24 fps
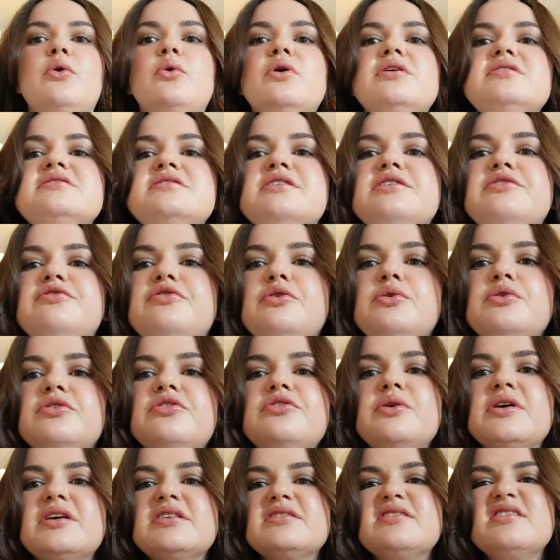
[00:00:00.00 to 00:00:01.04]
always look forward
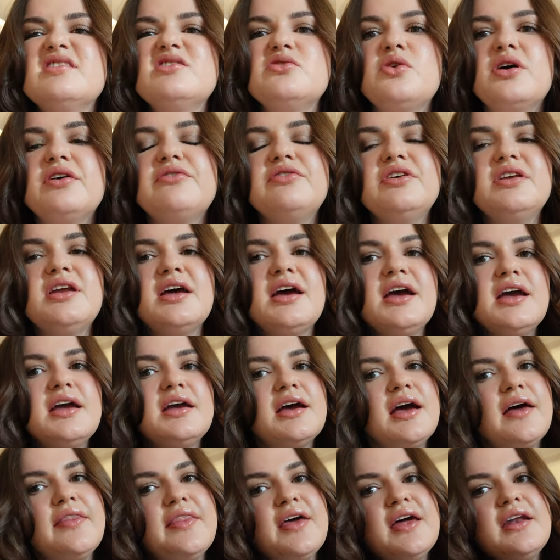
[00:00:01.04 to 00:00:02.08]
to it because it's not every day.
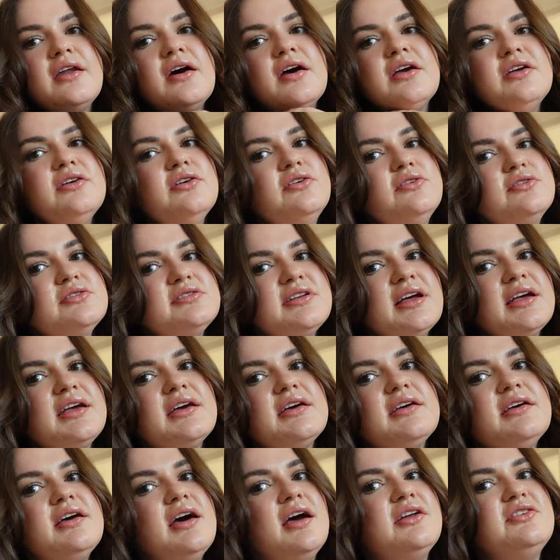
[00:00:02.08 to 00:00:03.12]
And then I use like,
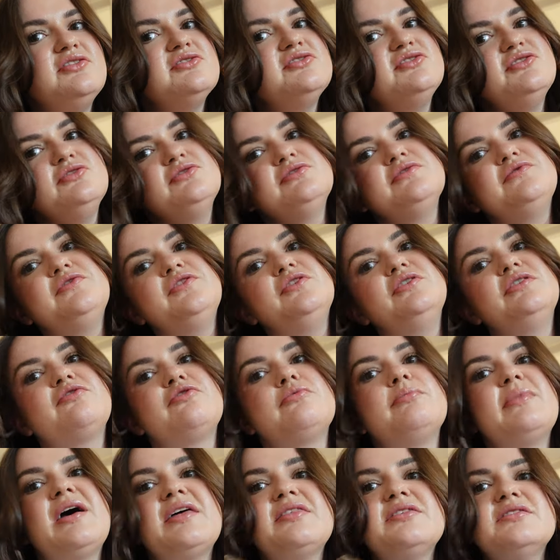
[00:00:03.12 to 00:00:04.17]
I just use a few
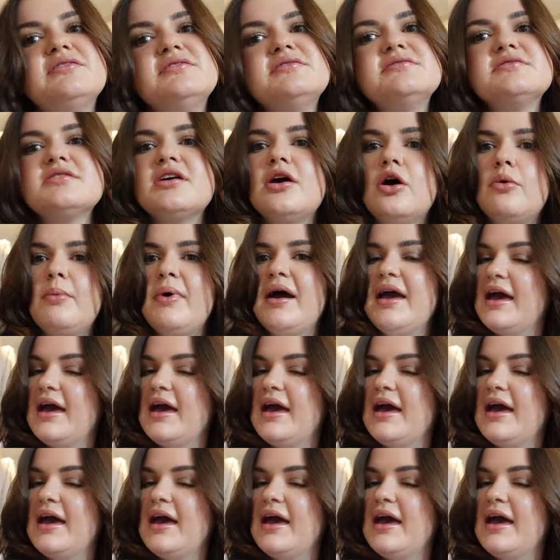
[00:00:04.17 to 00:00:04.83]
different methods to curl my